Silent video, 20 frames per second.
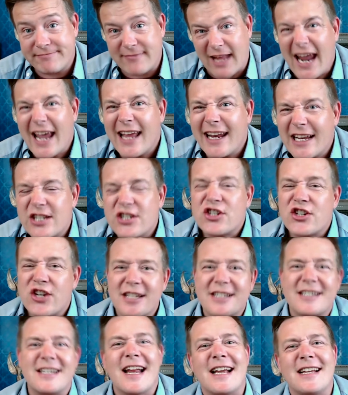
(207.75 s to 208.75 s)
And it's
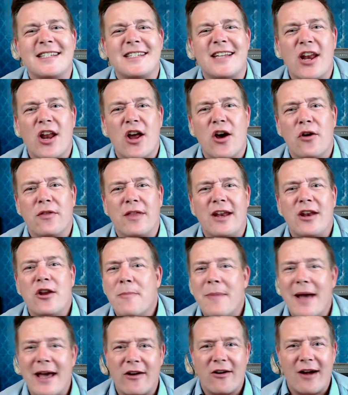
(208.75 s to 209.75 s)
just nice to know that no
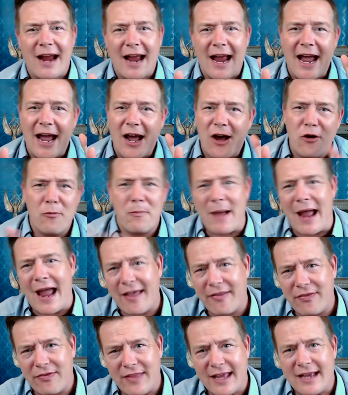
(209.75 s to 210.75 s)
matter how
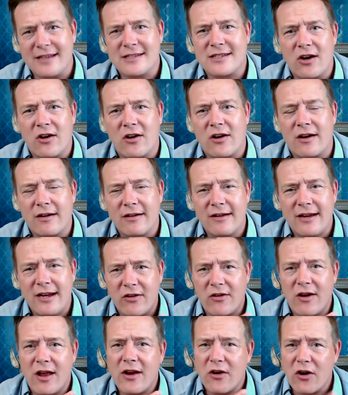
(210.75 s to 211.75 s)
bad things are here
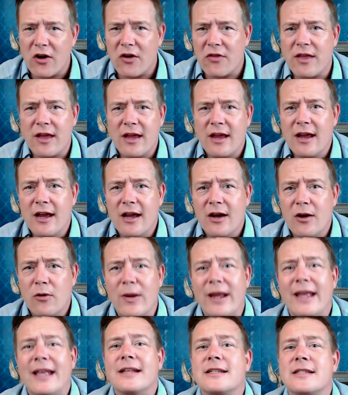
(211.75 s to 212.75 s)
on Earth, we
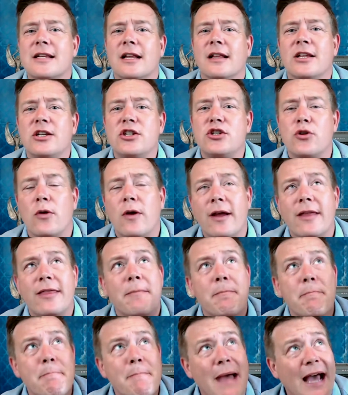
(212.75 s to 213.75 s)
can still enjoy the
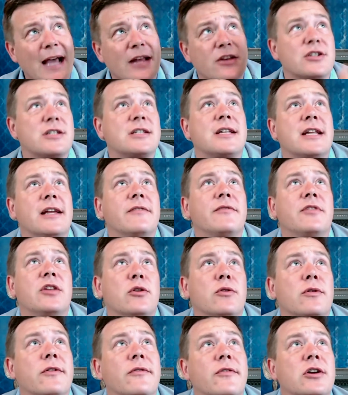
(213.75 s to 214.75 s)
majesty of the
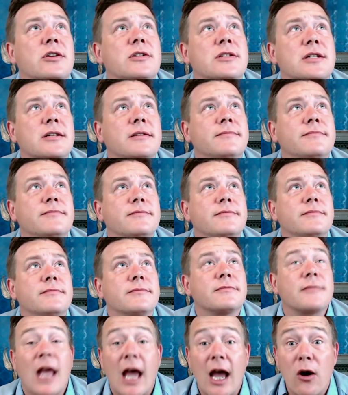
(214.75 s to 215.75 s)
universe.
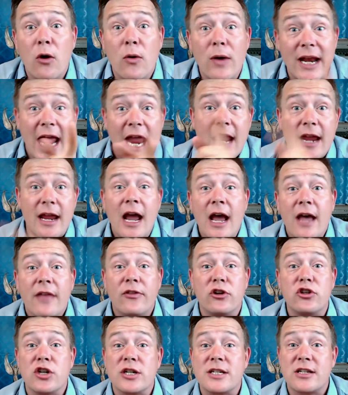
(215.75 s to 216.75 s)
Oh, and hey,
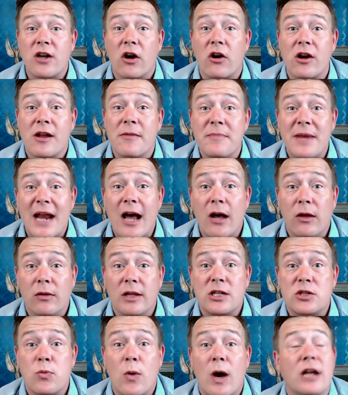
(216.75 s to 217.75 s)
they're just starting up now.
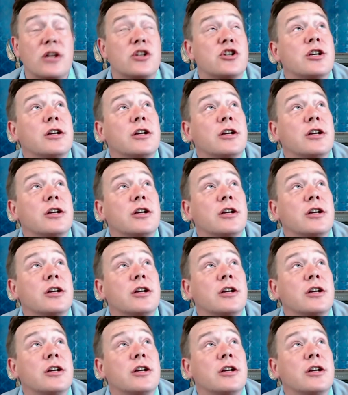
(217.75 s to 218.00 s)
Let's watch.